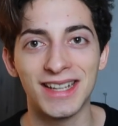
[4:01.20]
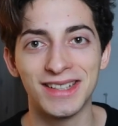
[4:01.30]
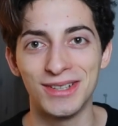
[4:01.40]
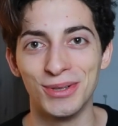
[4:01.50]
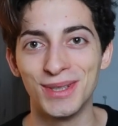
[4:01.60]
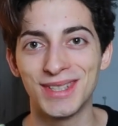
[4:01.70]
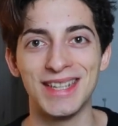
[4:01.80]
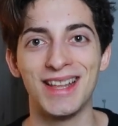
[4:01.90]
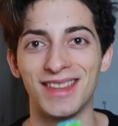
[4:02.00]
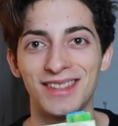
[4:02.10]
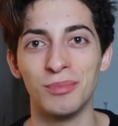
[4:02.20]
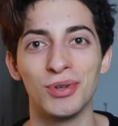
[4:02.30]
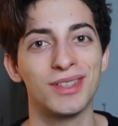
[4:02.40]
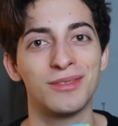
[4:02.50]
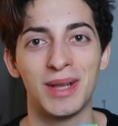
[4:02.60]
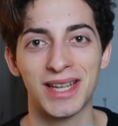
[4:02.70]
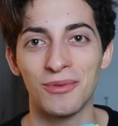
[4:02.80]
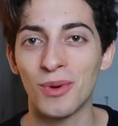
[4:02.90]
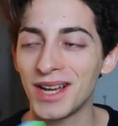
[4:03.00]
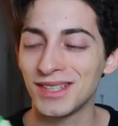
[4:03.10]
thing you'll see in this book is black
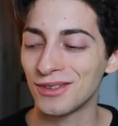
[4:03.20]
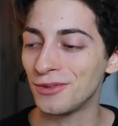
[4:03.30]
and white.